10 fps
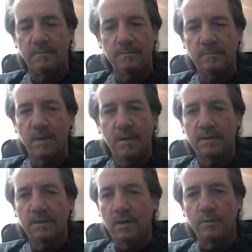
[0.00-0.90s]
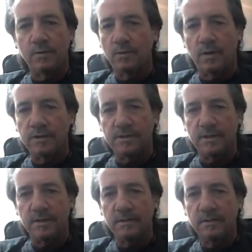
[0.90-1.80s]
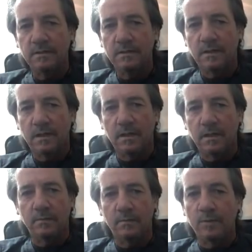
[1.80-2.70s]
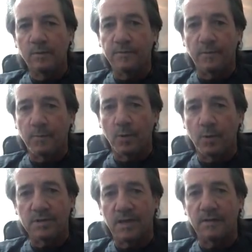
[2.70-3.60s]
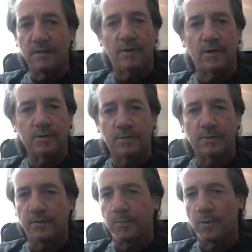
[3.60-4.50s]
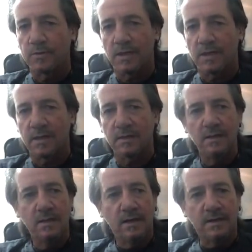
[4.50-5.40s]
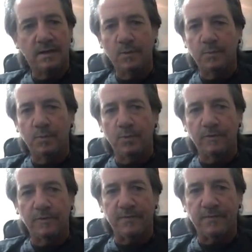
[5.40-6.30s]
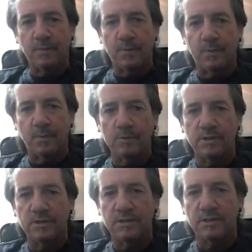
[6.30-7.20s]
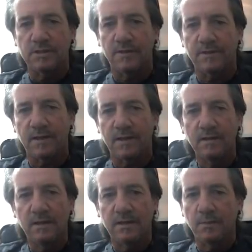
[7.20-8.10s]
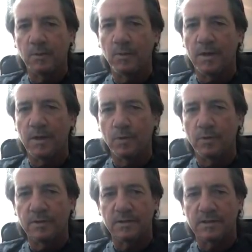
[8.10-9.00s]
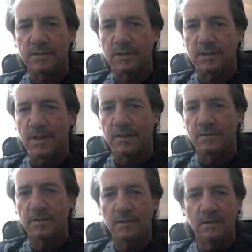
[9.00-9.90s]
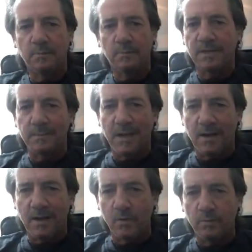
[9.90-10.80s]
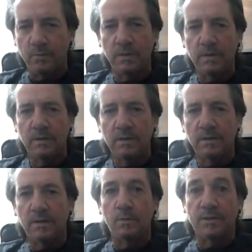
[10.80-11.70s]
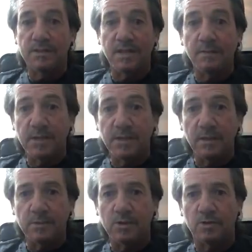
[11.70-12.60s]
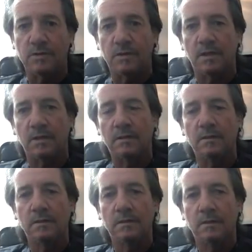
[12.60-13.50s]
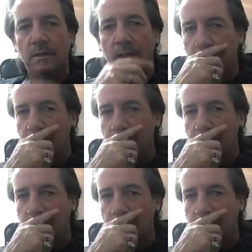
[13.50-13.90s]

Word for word: in all honesty. We were a footballing side. Forest were a footballing side. I think we proved after the promotion the season after, I think we went and won at the City Ground, beat them at home, with the same team sort of thing. I don't think... Yeah.